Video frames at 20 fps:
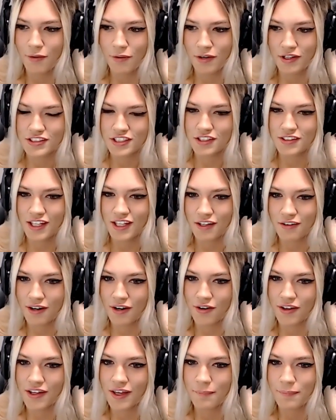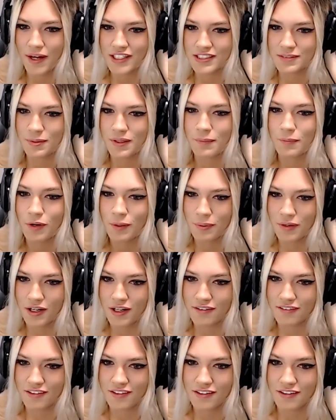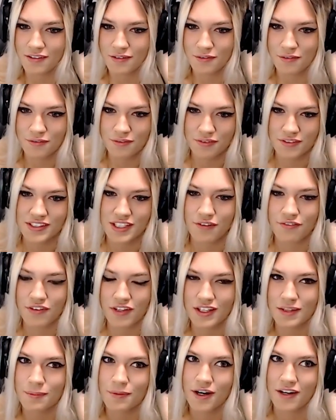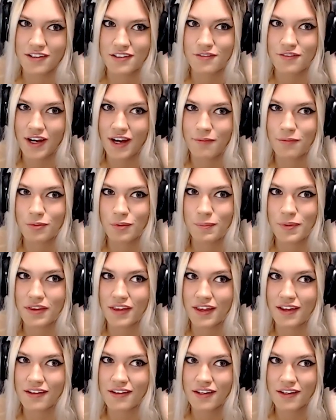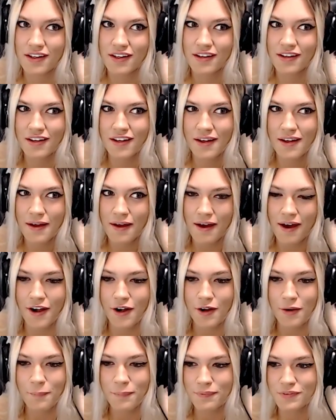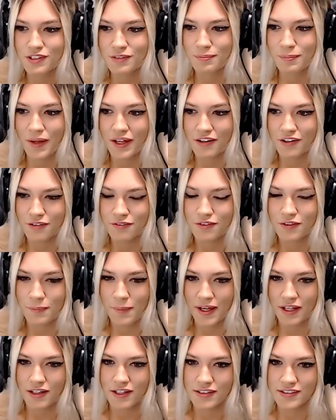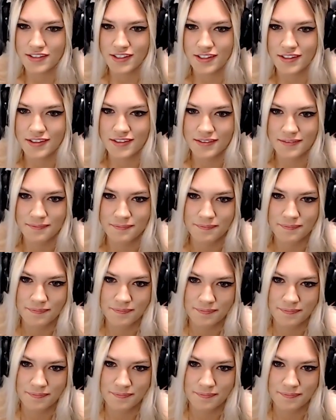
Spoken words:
I want to turn that around and get back to being more positive, because I feel like the positive vibes would be like, I don't know, just better for my content.